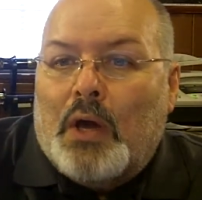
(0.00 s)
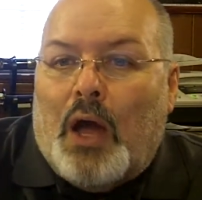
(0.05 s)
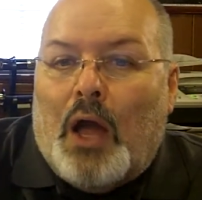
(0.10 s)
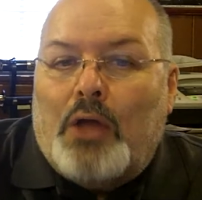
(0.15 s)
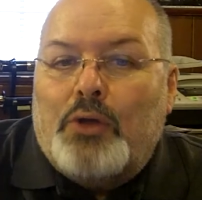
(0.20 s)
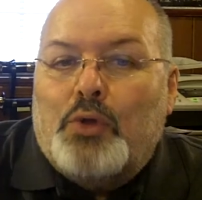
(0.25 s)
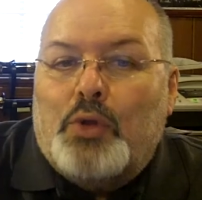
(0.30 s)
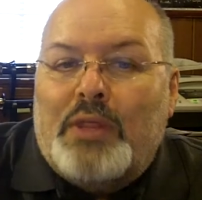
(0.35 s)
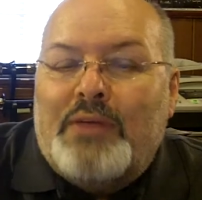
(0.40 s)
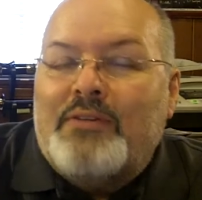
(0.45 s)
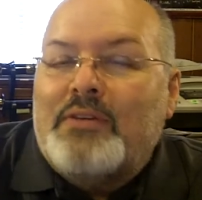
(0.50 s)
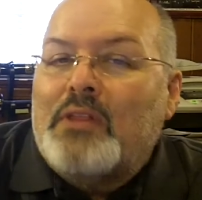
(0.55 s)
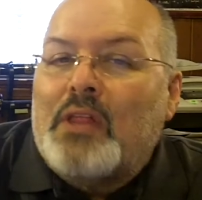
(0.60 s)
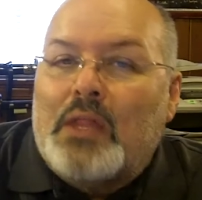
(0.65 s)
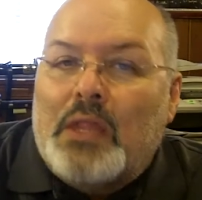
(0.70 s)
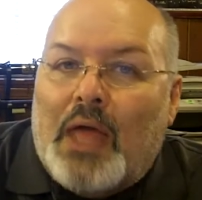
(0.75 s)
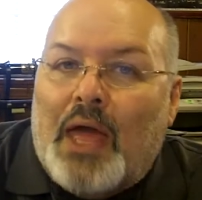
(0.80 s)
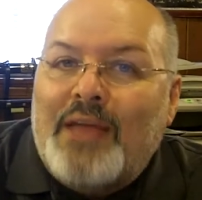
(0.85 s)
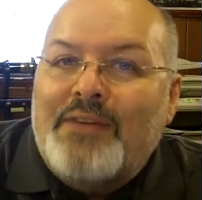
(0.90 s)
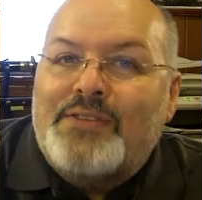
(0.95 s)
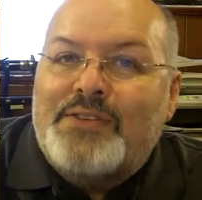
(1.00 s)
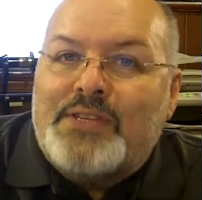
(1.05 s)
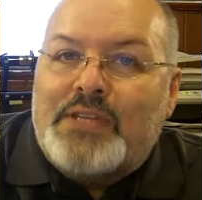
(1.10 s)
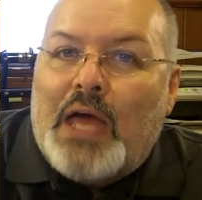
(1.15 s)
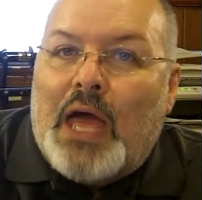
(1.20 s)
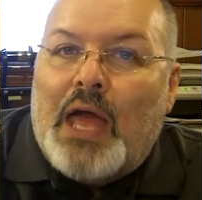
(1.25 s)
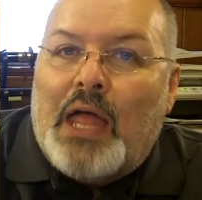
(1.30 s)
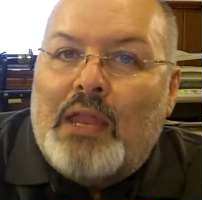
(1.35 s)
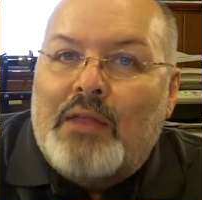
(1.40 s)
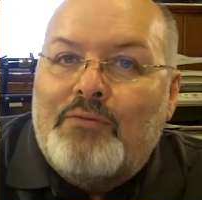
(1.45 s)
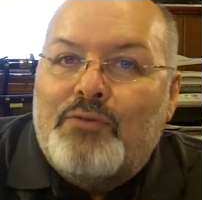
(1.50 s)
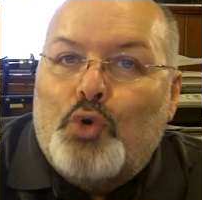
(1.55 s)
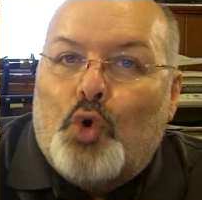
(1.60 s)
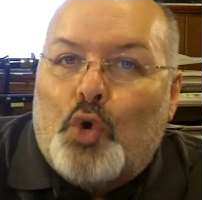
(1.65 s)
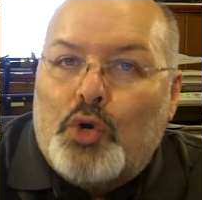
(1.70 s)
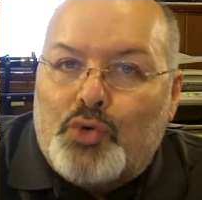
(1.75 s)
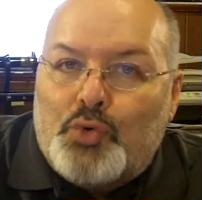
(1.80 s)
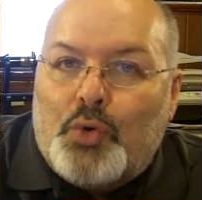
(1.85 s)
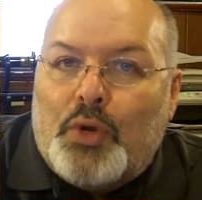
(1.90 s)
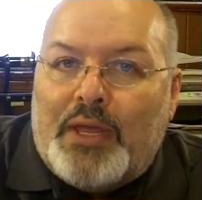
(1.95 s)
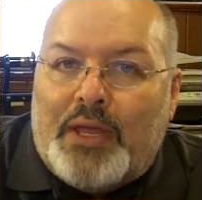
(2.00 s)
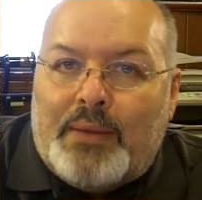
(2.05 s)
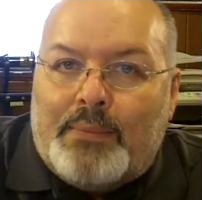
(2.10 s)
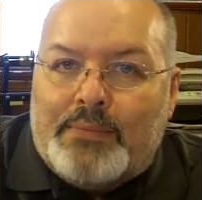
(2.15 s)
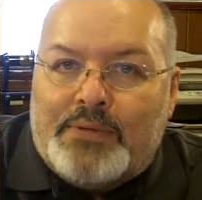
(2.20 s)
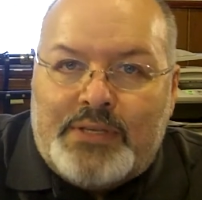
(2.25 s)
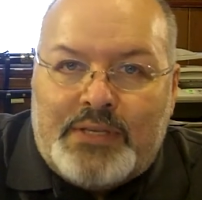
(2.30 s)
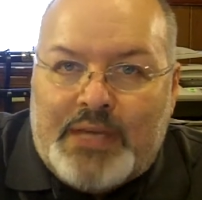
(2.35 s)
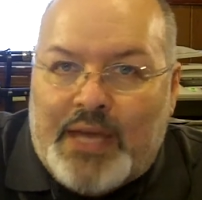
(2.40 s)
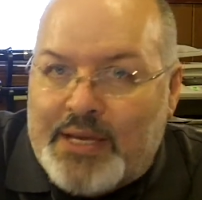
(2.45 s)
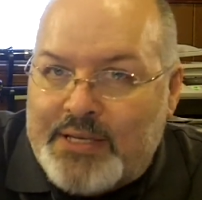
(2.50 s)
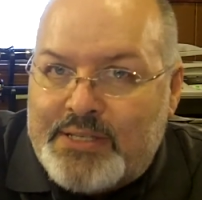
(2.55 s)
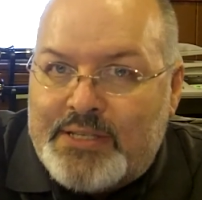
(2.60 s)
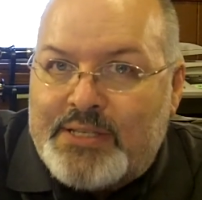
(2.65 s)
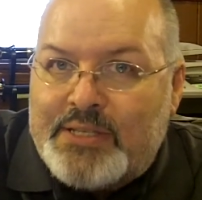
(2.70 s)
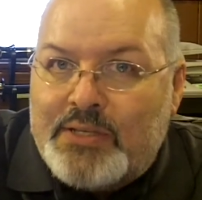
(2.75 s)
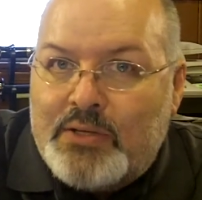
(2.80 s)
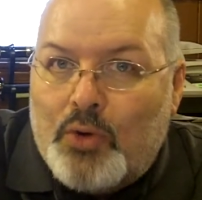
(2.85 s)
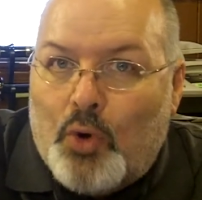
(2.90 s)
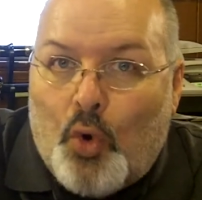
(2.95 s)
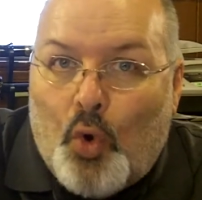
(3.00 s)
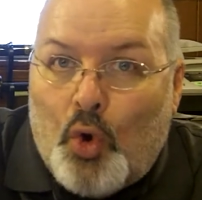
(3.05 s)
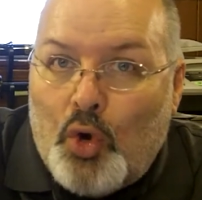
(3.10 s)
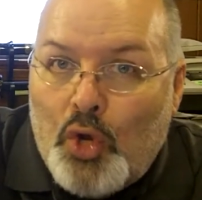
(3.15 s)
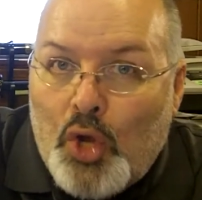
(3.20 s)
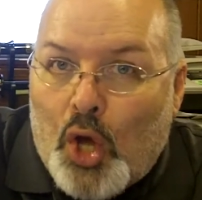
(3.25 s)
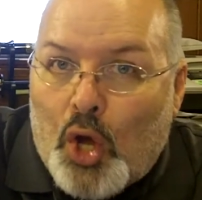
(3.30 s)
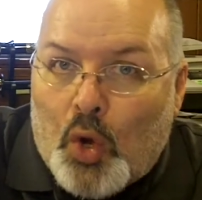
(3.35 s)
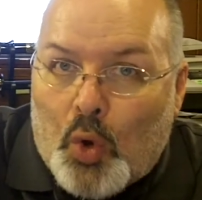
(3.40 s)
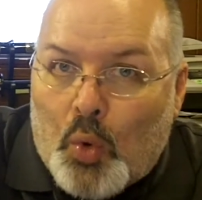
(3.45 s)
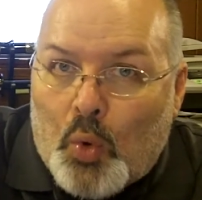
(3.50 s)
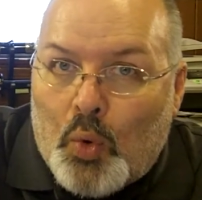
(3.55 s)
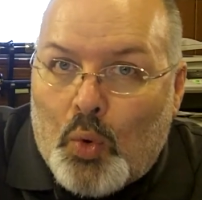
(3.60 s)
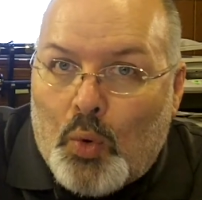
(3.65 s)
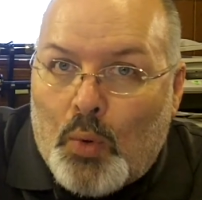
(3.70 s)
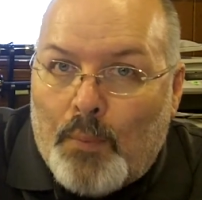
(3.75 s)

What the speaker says: Are you living the lifestyle of your dreams? Yes or no?